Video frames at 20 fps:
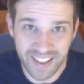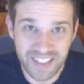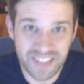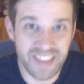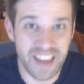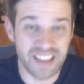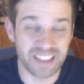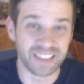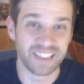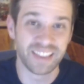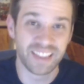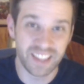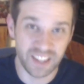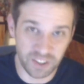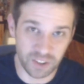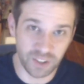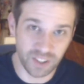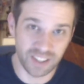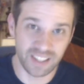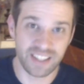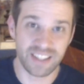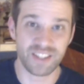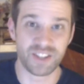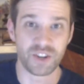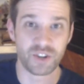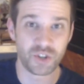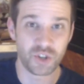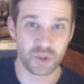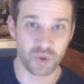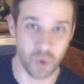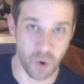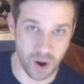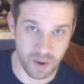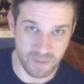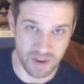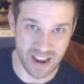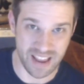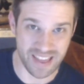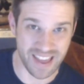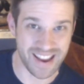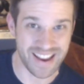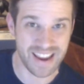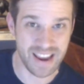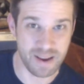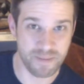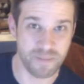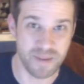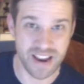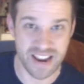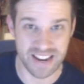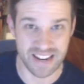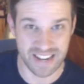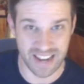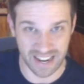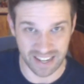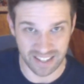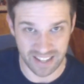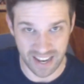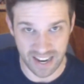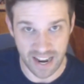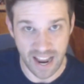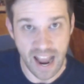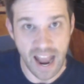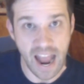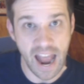They literally destroy me. They keep me addicted.